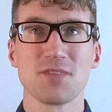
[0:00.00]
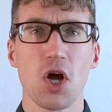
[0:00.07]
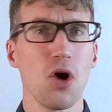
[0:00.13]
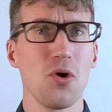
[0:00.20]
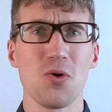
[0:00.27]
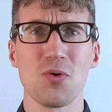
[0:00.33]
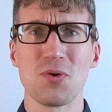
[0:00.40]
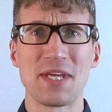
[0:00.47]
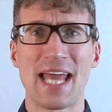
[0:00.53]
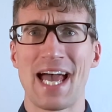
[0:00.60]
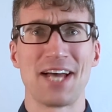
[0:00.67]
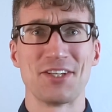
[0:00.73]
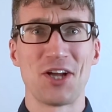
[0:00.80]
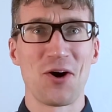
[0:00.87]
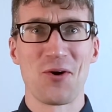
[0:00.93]
Oh
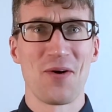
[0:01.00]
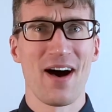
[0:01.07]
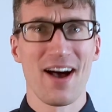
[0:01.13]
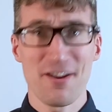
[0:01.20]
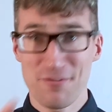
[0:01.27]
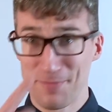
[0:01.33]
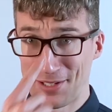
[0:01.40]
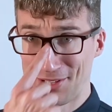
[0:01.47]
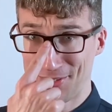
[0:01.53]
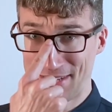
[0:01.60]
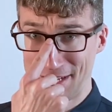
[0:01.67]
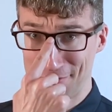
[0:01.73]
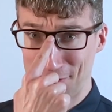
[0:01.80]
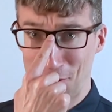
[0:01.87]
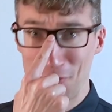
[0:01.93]
yeah, no, I've been
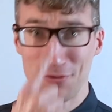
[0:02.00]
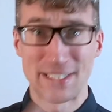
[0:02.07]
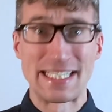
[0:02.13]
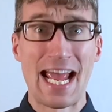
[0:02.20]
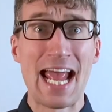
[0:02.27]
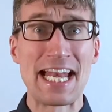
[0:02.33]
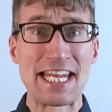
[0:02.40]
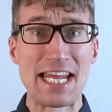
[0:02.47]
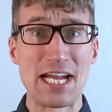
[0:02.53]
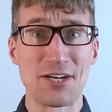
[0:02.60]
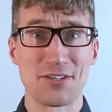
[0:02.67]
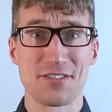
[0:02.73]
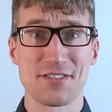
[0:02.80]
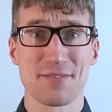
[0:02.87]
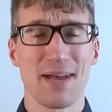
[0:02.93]
learning for over 10
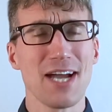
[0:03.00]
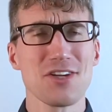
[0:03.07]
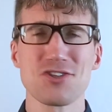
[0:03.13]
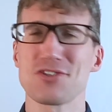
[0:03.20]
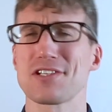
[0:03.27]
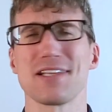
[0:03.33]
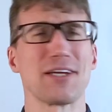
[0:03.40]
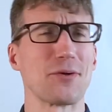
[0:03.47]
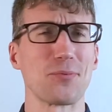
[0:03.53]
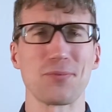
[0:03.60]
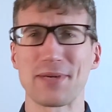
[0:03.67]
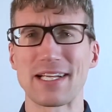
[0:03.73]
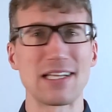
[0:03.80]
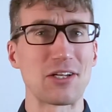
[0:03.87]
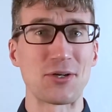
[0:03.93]
years. I just like
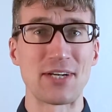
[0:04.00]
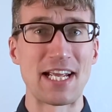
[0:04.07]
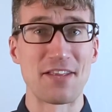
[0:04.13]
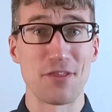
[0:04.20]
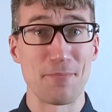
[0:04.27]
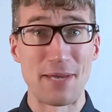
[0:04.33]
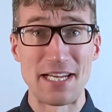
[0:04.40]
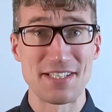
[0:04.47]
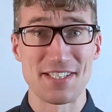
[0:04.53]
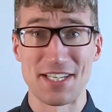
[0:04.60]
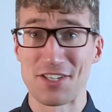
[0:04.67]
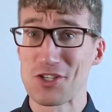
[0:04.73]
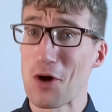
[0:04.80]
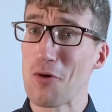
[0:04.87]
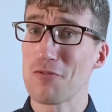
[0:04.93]
relearning the
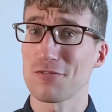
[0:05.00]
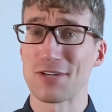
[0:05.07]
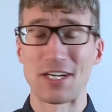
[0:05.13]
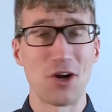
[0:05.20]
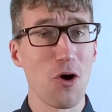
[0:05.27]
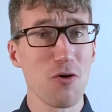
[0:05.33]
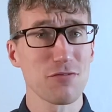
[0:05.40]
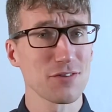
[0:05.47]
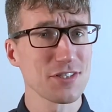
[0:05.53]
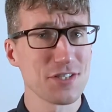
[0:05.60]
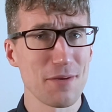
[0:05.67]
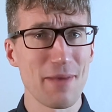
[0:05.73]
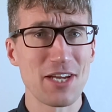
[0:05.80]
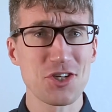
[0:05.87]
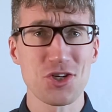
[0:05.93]
basics over and over to
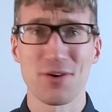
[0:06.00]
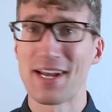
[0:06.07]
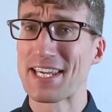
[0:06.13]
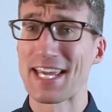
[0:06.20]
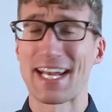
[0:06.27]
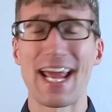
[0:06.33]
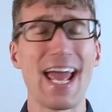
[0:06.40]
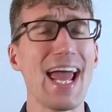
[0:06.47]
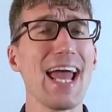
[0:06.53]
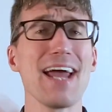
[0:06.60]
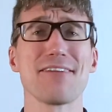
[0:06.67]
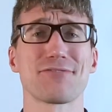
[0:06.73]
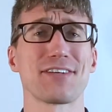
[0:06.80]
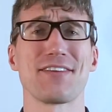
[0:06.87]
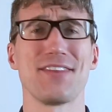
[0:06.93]
make sure I get
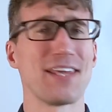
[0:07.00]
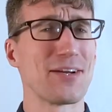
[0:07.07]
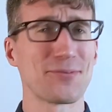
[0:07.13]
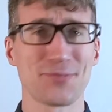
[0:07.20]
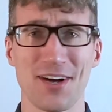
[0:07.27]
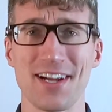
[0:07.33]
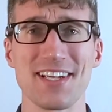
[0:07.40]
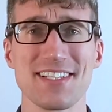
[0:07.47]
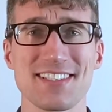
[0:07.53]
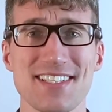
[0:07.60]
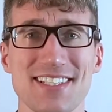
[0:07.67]
everything right.